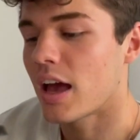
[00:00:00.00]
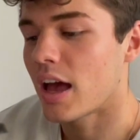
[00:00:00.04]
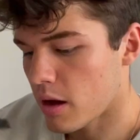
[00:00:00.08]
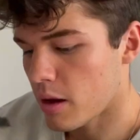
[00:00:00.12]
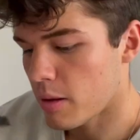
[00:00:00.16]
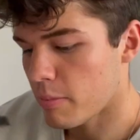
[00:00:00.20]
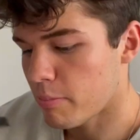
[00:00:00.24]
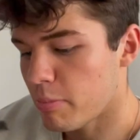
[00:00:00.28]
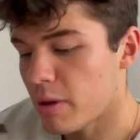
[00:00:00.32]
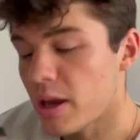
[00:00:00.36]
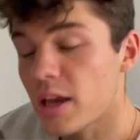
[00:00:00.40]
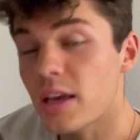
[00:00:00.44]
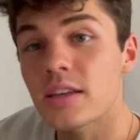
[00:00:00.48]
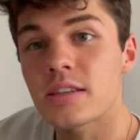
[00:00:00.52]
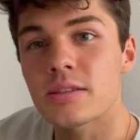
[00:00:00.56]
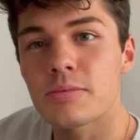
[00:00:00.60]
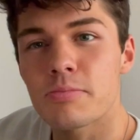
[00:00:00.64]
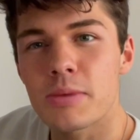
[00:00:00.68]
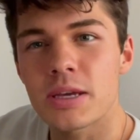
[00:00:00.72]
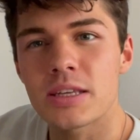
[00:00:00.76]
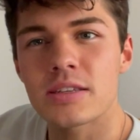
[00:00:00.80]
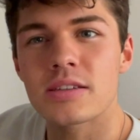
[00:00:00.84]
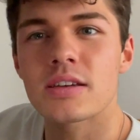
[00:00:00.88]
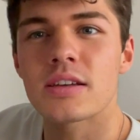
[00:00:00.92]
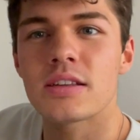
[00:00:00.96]
Biggest
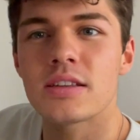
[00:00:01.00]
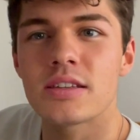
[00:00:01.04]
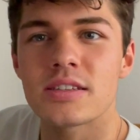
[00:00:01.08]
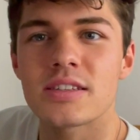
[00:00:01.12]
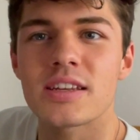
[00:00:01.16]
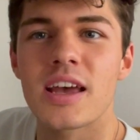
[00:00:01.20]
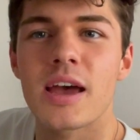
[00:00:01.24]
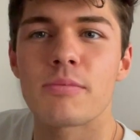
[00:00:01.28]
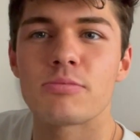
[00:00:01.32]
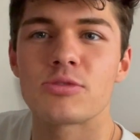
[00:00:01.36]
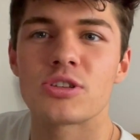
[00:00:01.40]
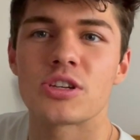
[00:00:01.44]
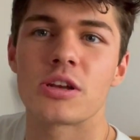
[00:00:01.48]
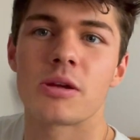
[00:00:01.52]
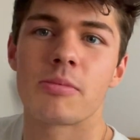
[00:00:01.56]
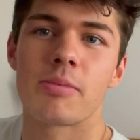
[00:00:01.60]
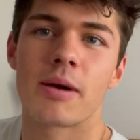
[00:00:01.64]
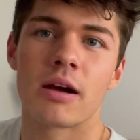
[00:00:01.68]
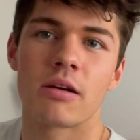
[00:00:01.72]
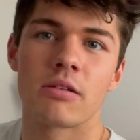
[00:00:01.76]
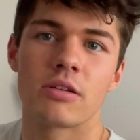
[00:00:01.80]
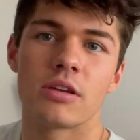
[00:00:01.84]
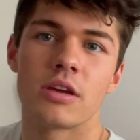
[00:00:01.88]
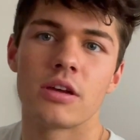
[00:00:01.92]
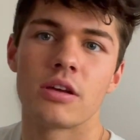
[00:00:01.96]
misconception
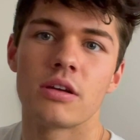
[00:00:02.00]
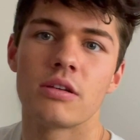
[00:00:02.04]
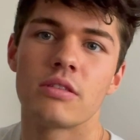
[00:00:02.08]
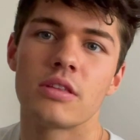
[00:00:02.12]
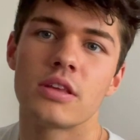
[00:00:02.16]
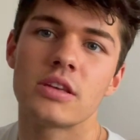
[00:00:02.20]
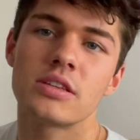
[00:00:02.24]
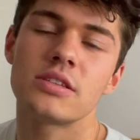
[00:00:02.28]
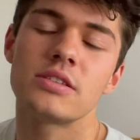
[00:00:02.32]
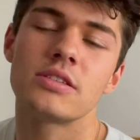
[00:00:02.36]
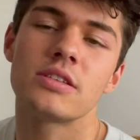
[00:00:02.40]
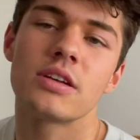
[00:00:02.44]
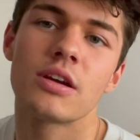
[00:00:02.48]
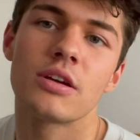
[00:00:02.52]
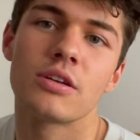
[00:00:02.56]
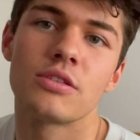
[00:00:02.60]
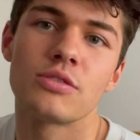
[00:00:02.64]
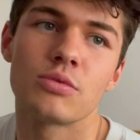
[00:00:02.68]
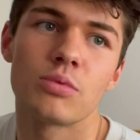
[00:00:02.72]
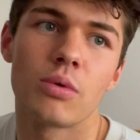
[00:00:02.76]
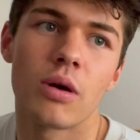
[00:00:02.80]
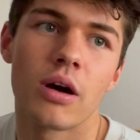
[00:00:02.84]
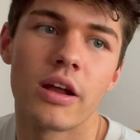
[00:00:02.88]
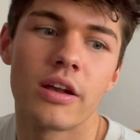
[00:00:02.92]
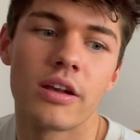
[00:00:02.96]
about you. This is a
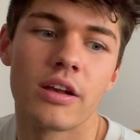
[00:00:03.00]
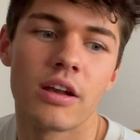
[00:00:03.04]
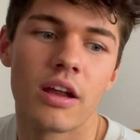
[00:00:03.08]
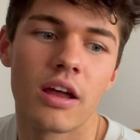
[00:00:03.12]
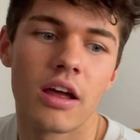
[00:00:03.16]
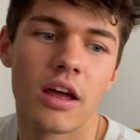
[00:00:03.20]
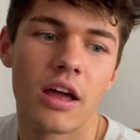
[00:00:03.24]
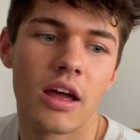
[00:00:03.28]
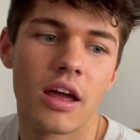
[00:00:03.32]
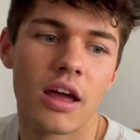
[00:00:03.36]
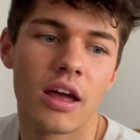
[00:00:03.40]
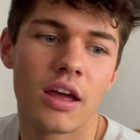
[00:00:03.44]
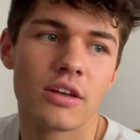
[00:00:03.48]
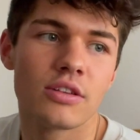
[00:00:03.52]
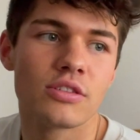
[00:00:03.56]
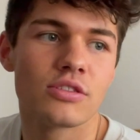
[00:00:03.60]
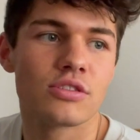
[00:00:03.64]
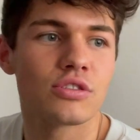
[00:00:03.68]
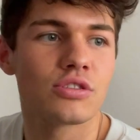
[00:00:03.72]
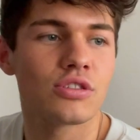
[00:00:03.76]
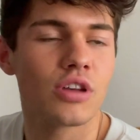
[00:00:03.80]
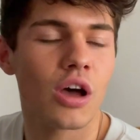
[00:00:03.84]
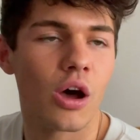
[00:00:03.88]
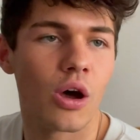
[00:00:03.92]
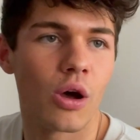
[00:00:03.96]
good one.
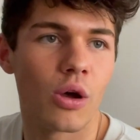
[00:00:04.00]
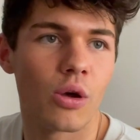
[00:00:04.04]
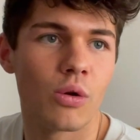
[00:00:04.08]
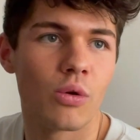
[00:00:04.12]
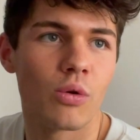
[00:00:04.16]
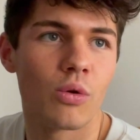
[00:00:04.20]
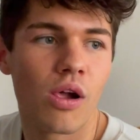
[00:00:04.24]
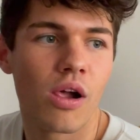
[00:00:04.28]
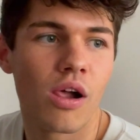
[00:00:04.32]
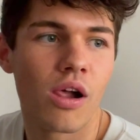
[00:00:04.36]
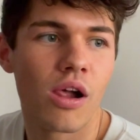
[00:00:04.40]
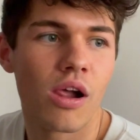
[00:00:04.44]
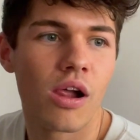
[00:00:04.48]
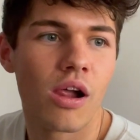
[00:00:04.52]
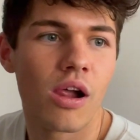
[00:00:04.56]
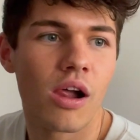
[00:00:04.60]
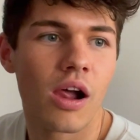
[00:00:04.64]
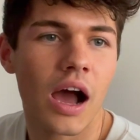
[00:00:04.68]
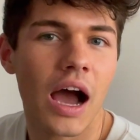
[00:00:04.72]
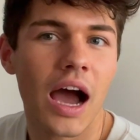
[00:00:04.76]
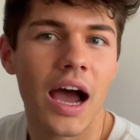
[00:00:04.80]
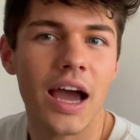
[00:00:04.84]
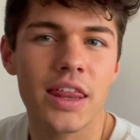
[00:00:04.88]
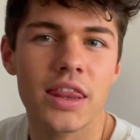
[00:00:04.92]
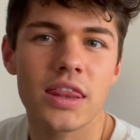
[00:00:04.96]
So,
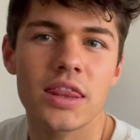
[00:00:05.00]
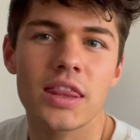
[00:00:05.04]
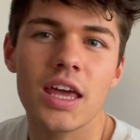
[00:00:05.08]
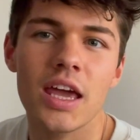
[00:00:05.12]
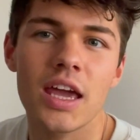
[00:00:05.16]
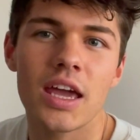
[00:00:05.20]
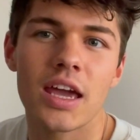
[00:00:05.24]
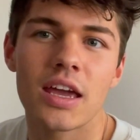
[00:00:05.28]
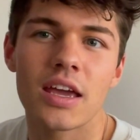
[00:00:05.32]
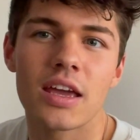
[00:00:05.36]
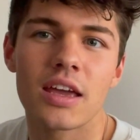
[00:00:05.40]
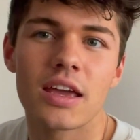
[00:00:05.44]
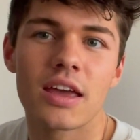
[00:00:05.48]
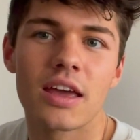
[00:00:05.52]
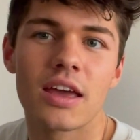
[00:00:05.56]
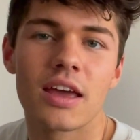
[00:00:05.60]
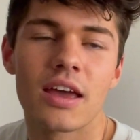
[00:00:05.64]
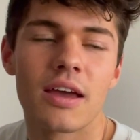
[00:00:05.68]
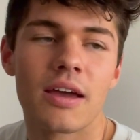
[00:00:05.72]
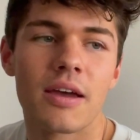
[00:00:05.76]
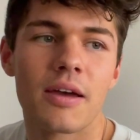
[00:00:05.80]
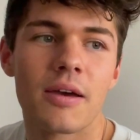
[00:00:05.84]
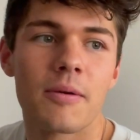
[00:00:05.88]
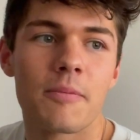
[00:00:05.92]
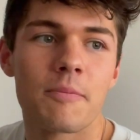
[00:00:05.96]
I think,
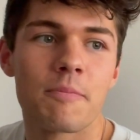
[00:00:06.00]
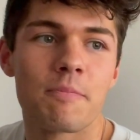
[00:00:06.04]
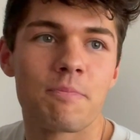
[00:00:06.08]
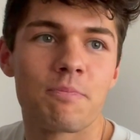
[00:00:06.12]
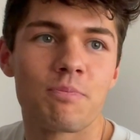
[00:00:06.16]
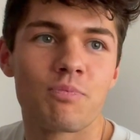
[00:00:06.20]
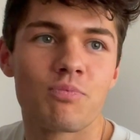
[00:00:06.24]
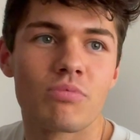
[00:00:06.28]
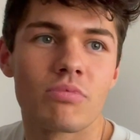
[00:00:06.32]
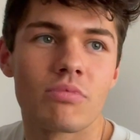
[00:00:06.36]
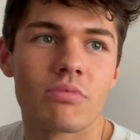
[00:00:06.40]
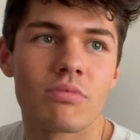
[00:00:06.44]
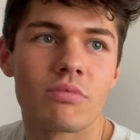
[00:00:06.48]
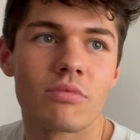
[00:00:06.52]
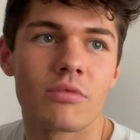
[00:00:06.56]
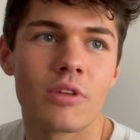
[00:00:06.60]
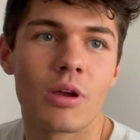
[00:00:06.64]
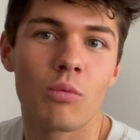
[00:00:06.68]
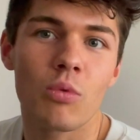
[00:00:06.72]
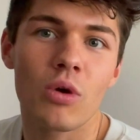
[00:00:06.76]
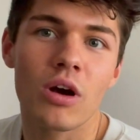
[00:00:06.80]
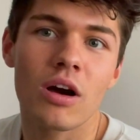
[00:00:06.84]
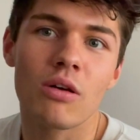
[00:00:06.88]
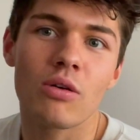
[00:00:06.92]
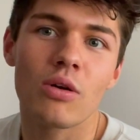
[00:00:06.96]

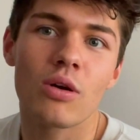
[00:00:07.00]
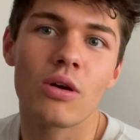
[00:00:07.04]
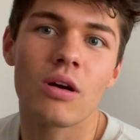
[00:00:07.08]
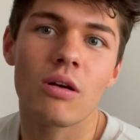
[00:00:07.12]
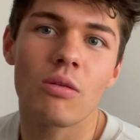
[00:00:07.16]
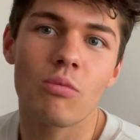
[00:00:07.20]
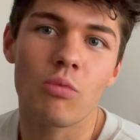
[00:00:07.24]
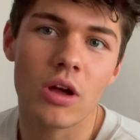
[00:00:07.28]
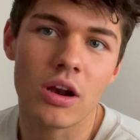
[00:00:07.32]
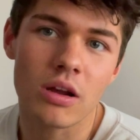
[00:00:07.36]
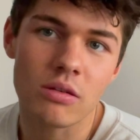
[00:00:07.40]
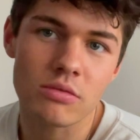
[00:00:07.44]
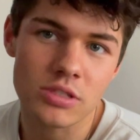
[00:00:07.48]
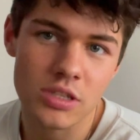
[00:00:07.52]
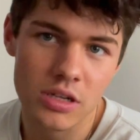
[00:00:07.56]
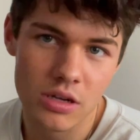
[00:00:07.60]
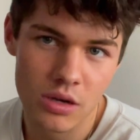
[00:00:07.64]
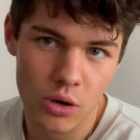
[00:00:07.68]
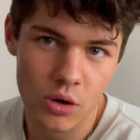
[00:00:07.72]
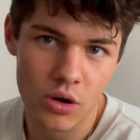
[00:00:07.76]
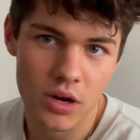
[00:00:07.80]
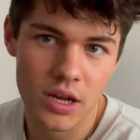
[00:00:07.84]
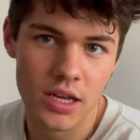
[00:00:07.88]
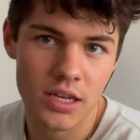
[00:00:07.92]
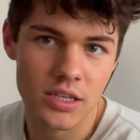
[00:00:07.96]
well, when I was at
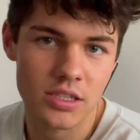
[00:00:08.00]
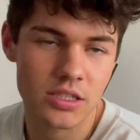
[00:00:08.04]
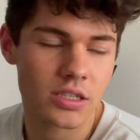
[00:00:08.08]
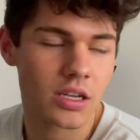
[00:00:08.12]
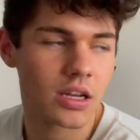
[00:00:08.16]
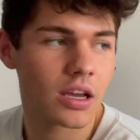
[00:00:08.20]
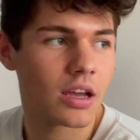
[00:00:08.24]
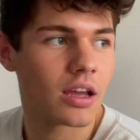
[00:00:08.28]
college,